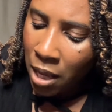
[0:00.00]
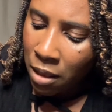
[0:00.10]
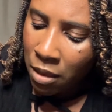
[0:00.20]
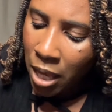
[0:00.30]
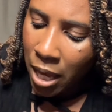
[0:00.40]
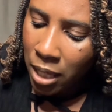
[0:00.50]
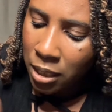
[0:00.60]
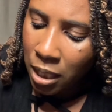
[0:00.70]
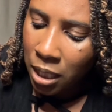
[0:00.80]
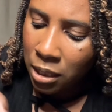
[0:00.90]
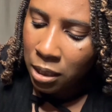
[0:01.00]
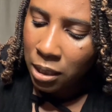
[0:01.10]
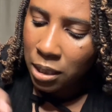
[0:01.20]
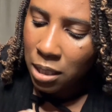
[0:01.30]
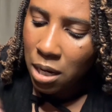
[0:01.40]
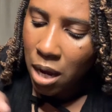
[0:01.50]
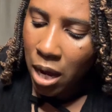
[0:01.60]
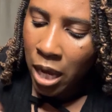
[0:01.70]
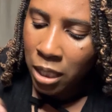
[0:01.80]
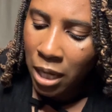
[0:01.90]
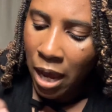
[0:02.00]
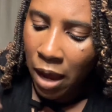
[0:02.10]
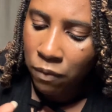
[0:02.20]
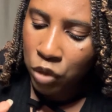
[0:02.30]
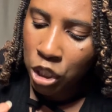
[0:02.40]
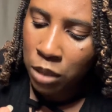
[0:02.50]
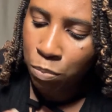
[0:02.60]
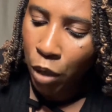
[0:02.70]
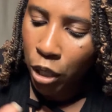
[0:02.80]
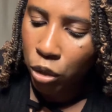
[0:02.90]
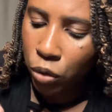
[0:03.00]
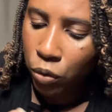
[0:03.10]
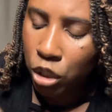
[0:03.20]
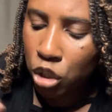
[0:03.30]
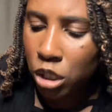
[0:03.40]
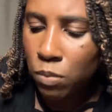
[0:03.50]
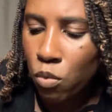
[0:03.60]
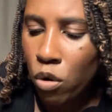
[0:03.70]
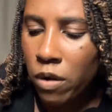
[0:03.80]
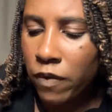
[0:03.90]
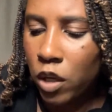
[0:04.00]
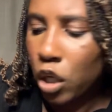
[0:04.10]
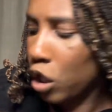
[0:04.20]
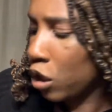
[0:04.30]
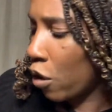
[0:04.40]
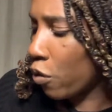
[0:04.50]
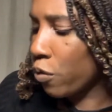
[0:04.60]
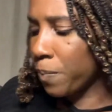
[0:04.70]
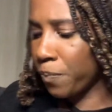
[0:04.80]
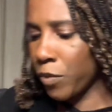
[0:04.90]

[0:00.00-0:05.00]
that it does not have sparkle. It's just more of a glow.